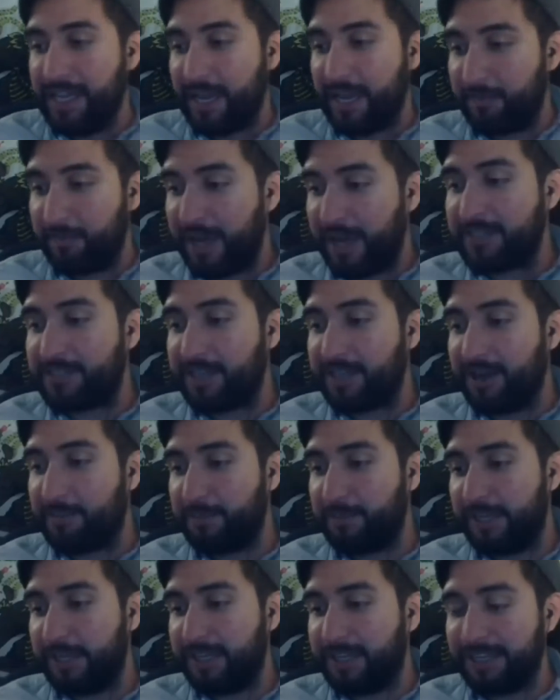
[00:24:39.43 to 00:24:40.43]
And my
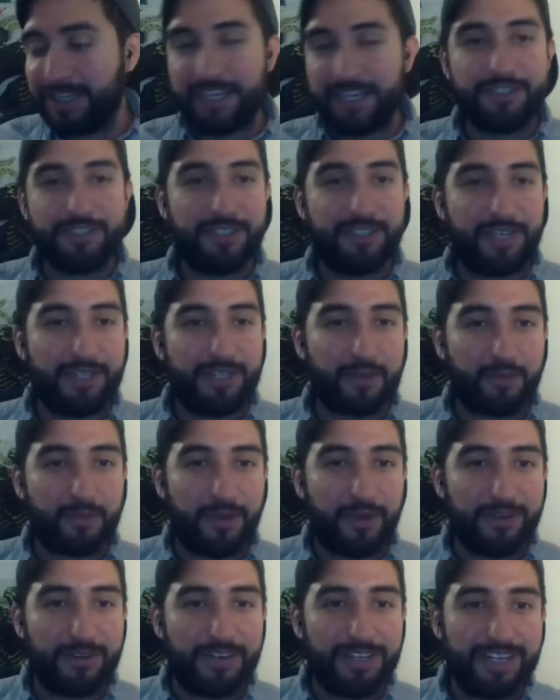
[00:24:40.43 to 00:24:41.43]
top 8, in case you guys are
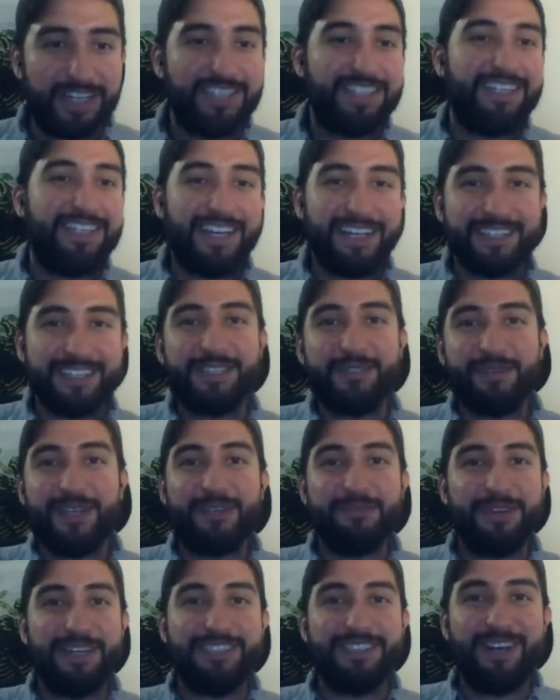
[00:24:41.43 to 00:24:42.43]
wondering, I did actually
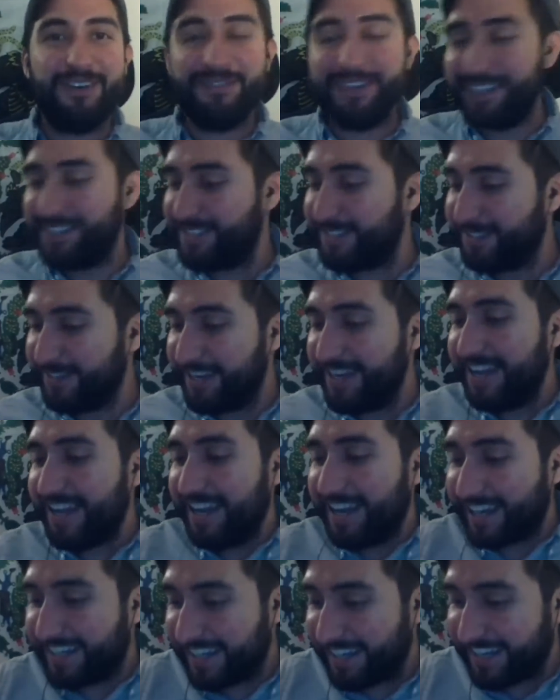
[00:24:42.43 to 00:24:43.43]
make my top 8 too.
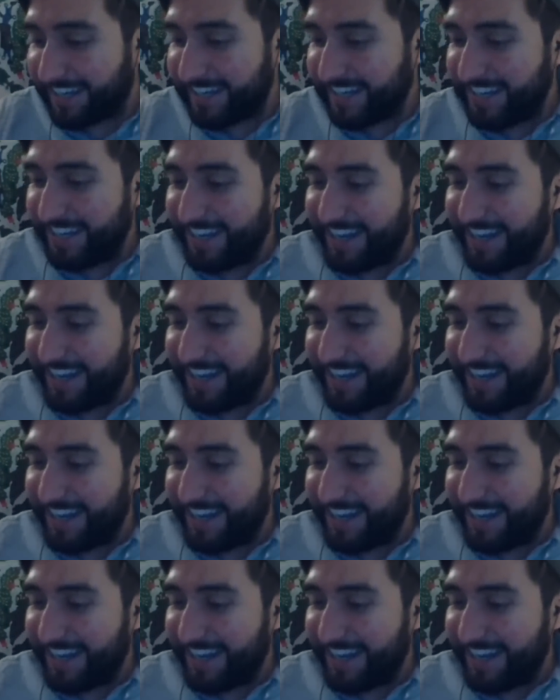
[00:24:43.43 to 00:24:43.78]
I got